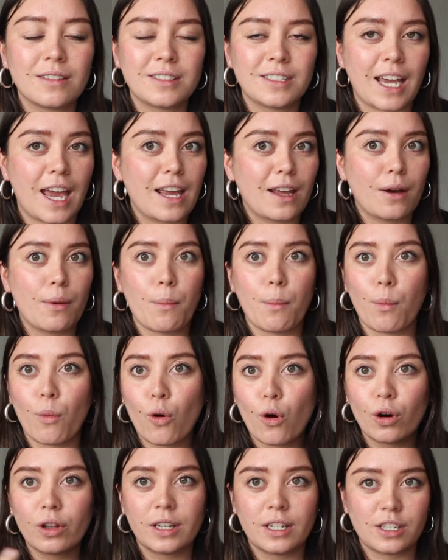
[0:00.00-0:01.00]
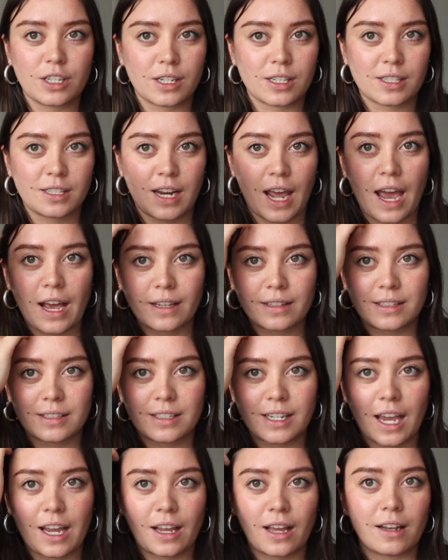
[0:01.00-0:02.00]
take more than just snacks,
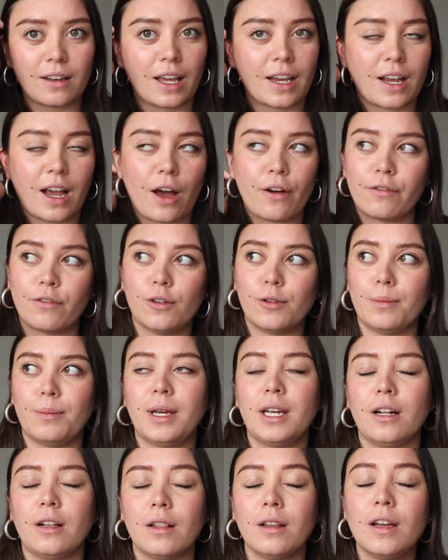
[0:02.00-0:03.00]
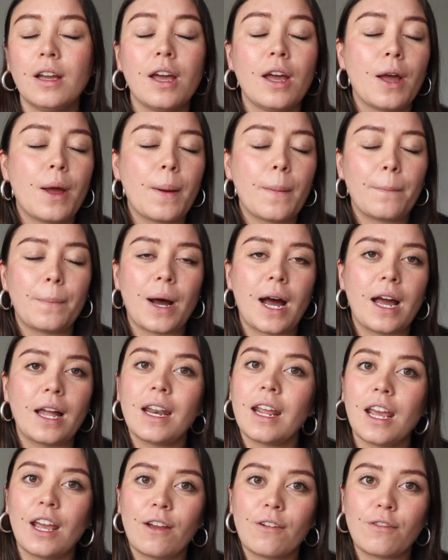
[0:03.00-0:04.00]
take like a full meal.
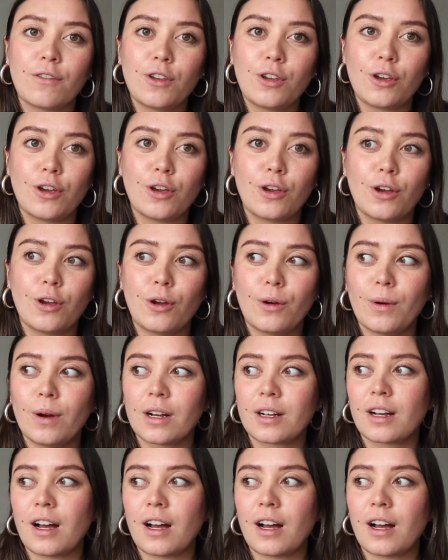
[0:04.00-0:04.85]
But if you